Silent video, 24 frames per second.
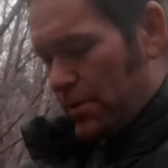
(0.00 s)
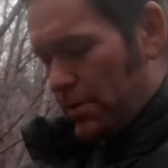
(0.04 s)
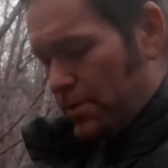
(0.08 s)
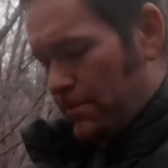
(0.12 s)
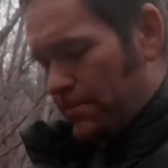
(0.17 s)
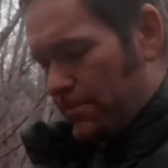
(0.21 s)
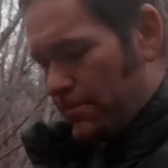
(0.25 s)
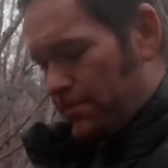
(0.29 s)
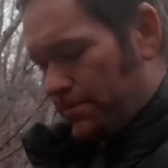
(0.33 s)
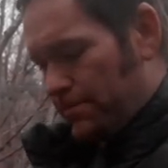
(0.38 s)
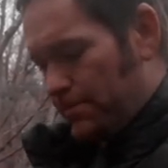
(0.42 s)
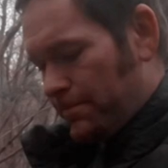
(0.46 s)

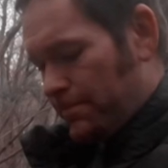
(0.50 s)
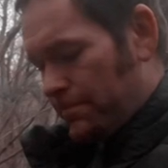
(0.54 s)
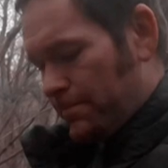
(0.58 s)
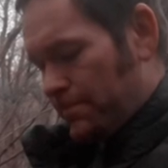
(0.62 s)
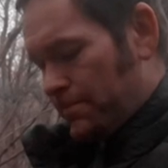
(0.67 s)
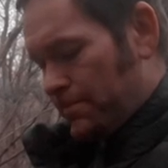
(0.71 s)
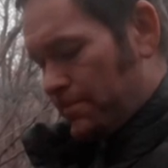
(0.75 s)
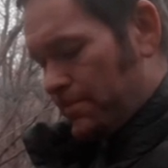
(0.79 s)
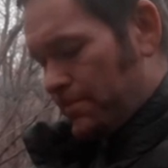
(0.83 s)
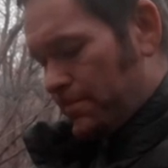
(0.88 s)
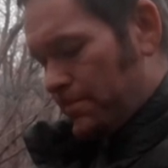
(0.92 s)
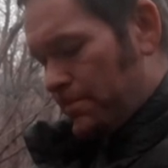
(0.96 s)

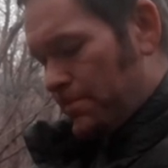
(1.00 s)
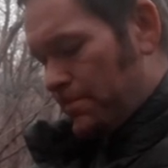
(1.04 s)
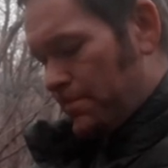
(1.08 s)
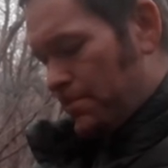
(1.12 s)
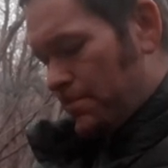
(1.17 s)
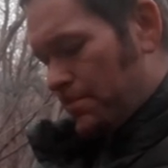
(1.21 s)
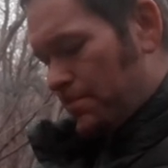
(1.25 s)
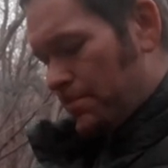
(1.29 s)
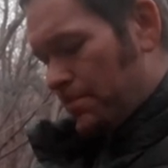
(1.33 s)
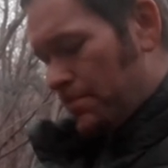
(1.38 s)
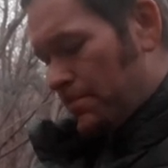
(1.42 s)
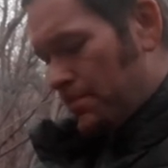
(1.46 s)

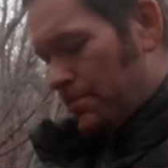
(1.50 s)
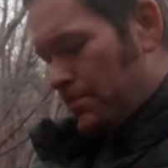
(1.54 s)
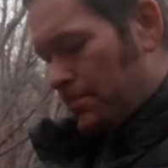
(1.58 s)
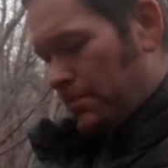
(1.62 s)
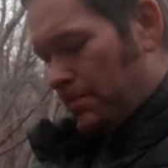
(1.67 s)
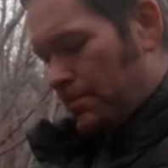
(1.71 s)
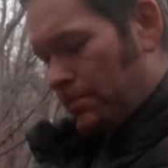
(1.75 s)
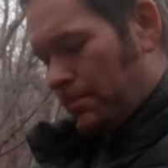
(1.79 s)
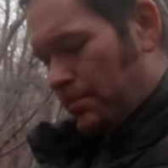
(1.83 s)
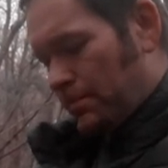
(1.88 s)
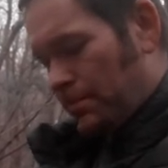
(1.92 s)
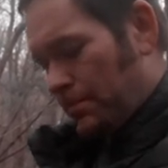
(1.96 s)

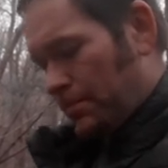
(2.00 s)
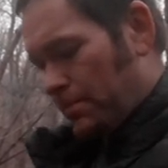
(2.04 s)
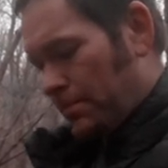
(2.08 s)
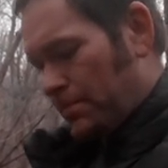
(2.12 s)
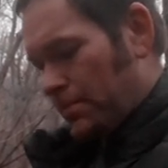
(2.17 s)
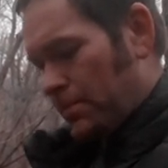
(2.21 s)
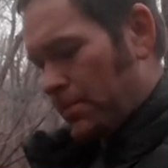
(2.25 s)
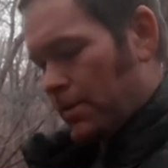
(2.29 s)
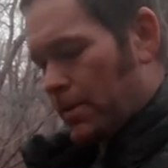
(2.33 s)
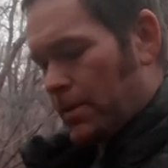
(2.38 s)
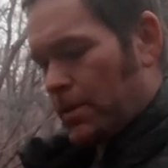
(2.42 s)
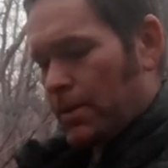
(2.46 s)

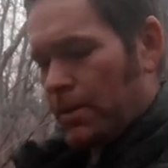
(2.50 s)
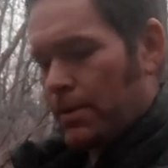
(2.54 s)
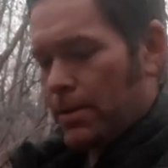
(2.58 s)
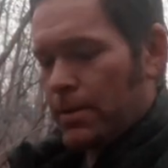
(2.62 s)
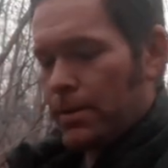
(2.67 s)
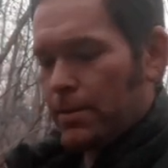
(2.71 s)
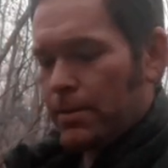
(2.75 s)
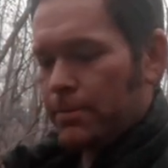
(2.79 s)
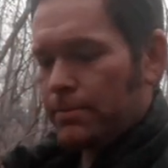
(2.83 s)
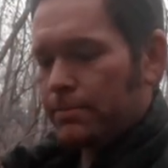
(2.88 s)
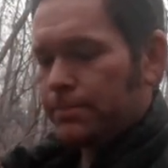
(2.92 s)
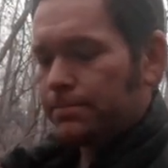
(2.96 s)

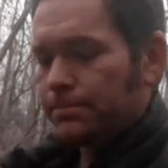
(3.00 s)
(no one is talking)